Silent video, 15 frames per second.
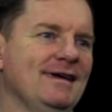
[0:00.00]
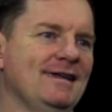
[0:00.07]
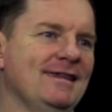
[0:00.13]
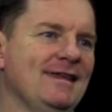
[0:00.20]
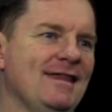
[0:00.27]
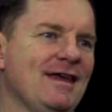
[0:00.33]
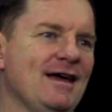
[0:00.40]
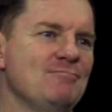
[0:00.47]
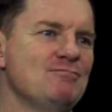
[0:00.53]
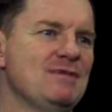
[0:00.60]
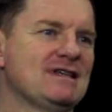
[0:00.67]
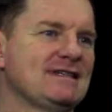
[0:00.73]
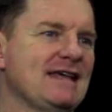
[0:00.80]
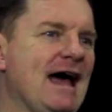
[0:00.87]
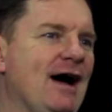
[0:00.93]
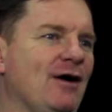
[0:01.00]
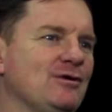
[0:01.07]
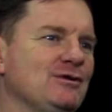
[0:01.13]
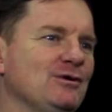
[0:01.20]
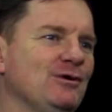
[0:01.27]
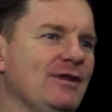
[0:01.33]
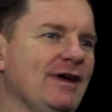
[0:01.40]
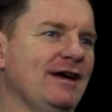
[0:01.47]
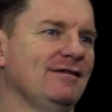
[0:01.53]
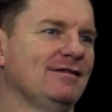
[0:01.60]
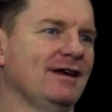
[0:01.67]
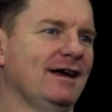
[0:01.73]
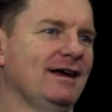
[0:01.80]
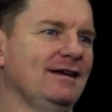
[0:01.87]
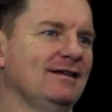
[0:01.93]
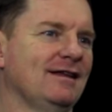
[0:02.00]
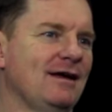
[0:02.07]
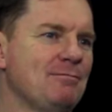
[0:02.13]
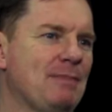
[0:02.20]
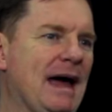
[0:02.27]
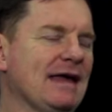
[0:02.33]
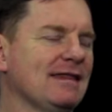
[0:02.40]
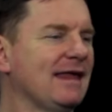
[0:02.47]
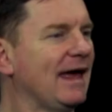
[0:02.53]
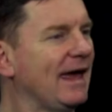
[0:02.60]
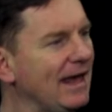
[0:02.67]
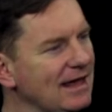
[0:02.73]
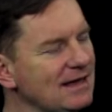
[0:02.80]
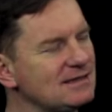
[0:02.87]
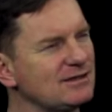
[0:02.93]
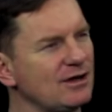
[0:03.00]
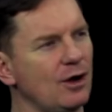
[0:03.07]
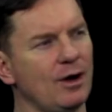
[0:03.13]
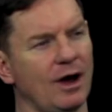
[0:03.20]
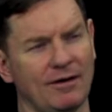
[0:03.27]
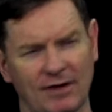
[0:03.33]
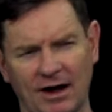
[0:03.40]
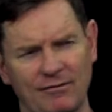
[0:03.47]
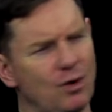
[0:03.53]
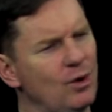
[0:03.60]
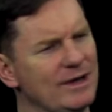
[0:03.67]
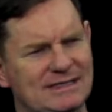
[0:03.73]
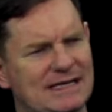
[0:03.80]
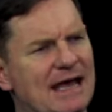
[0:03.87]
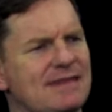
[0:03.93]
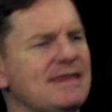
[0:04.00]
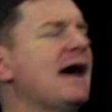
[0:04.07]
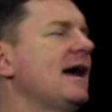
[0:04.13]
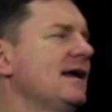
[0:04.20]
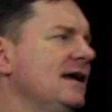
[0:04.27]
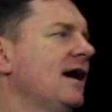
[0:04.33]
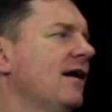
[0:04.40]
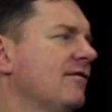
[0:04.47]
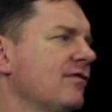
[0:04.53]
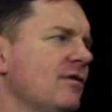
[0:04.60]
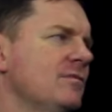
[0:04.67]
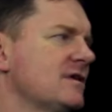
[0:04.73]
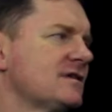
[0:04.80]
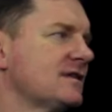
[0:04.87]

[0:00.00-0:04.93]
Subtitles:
they miss out or they bang their head. So I've always had that, from the